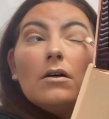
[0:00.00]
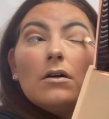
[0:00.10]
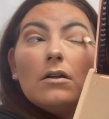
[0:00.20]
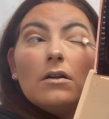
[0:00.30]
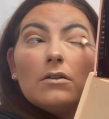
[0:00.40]

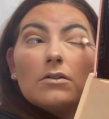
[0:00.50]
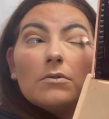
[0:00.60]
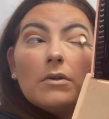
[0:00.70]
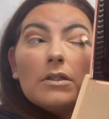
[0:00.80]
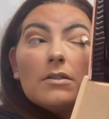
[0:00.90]
And I just
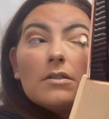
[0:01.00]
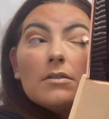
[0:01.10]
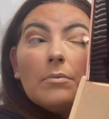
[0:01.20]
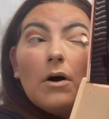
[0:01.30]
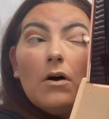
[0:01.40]
wanted to
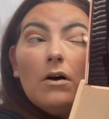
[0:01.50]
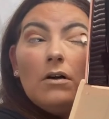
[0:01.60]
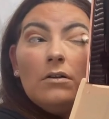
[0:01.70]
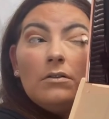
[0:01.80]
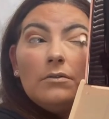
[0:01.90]
support her.
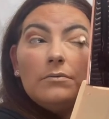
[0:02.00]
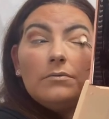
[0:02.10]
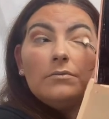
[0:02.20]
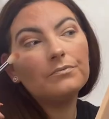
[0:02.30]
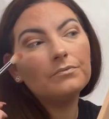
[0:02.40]

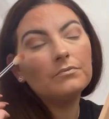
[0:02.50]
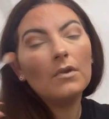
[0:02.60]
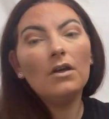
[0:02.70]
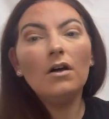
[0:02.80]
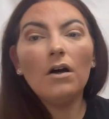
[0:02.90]

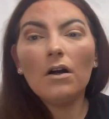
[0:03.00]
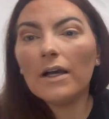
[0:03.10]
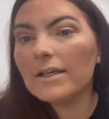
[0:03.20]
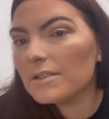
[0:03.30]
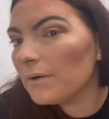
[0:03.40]

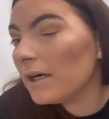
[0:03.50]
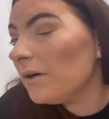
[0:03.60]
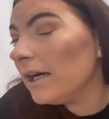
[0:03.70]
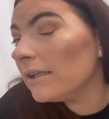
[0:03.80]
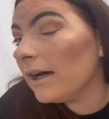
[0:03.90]
Okay, so I
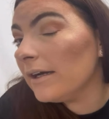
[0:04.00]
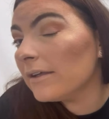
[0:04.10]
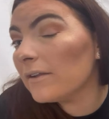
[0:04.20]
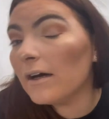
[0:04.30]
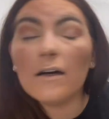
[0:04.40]
quite like
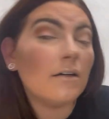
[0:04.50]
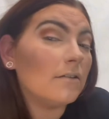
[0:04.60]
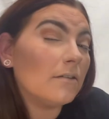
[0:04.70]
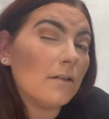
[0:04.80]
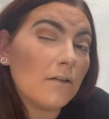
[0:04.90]
that.
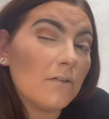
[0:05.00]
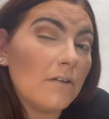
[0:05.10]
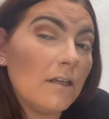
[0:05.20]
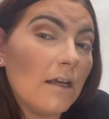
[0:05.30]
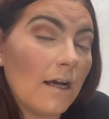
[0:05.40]
That's
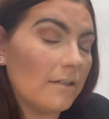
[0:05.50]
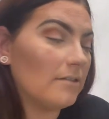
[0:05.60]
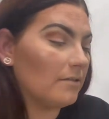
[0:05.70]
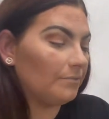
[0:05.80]
nice.